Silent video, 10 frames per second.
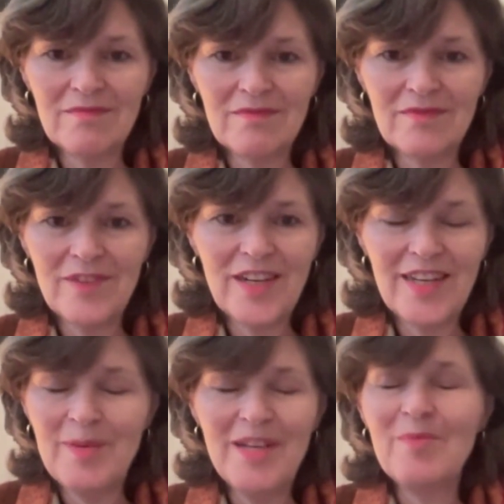fight,
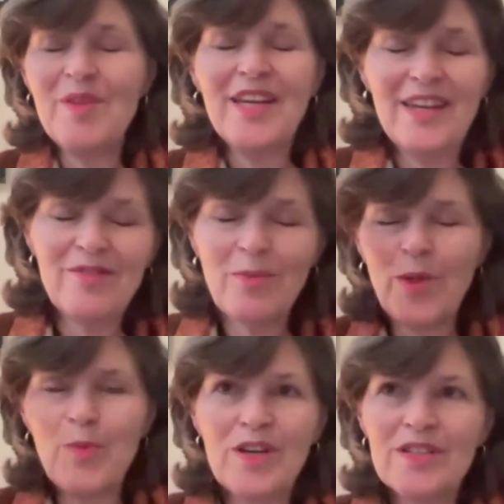I mean, I'm thinking from
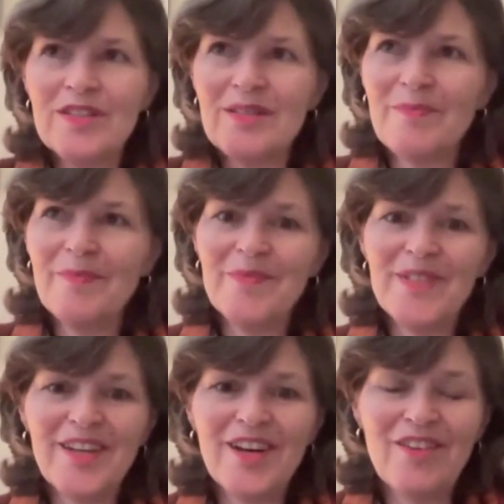the worst
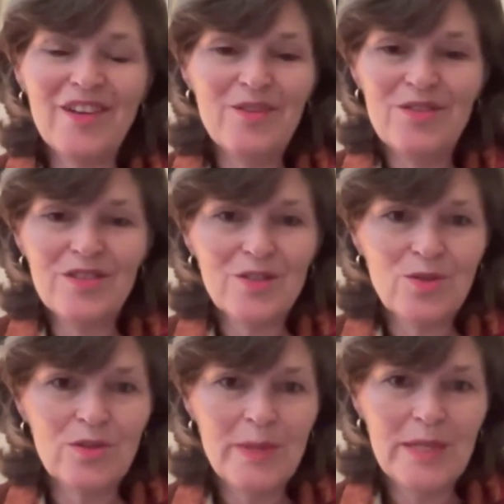scenario, you just
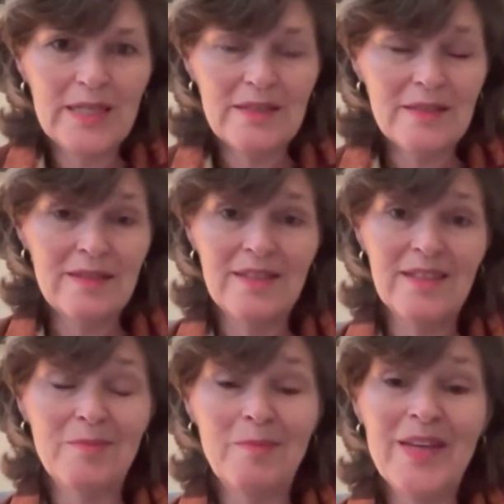call the police.
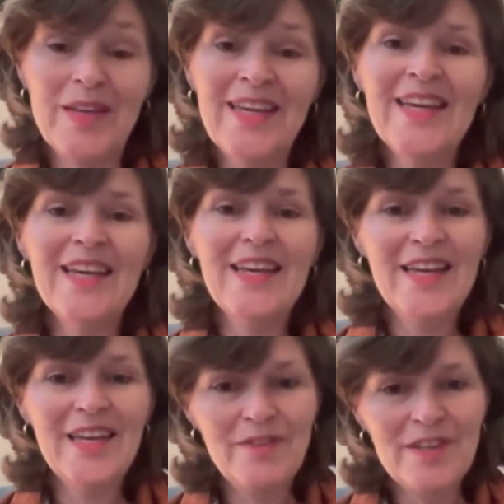
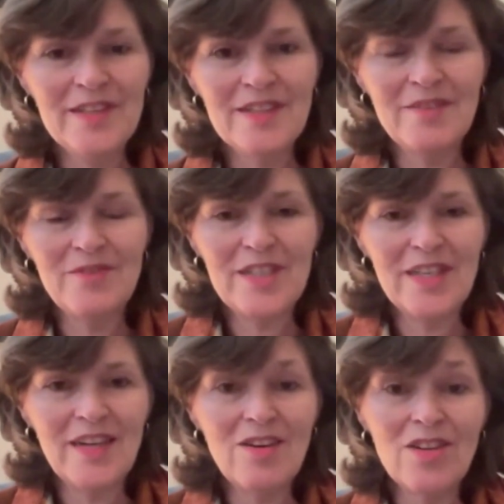If it's an
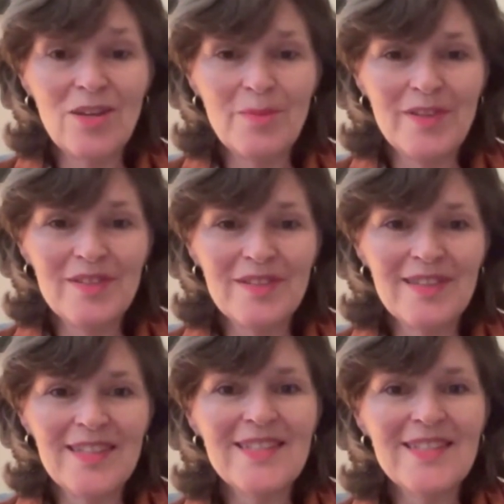everyday argument,
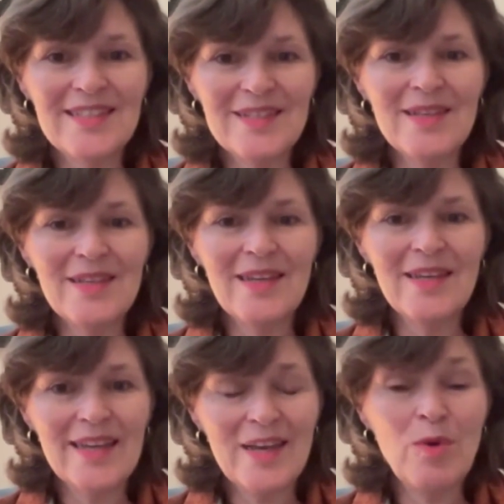this is
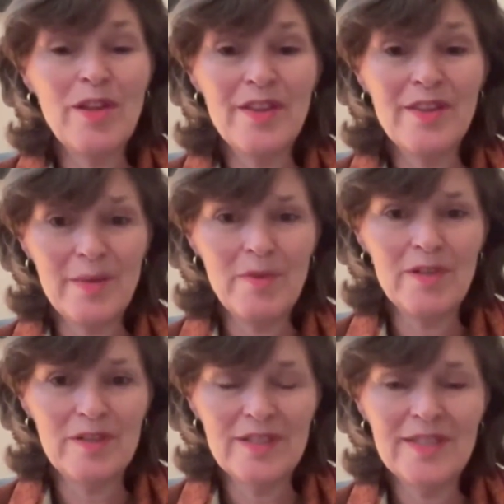again where
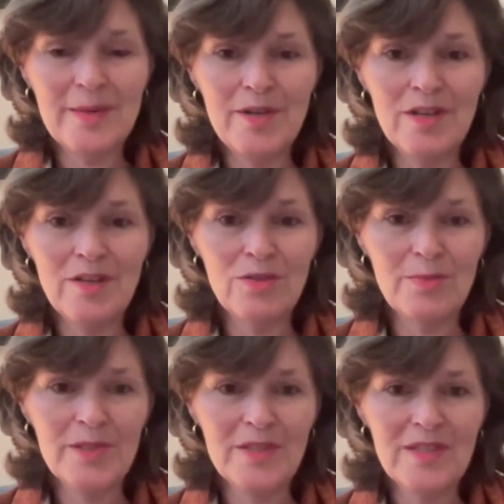the seminar
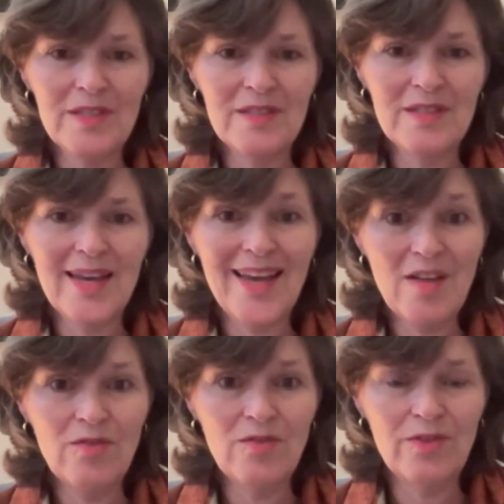group is
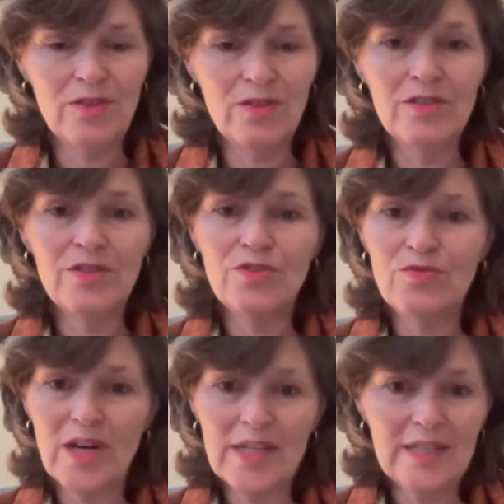helpful. You'd
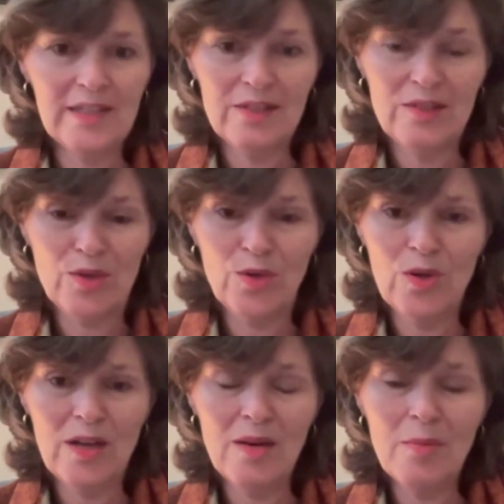write it
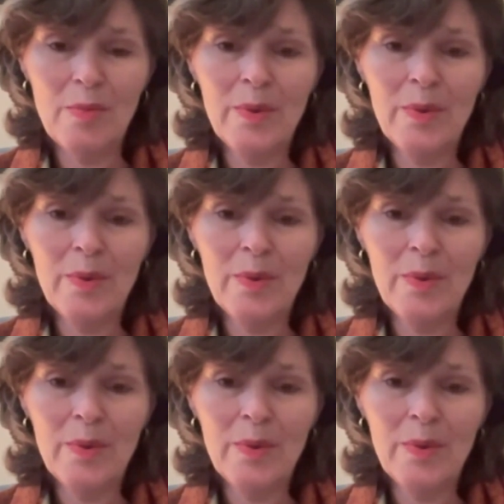all up.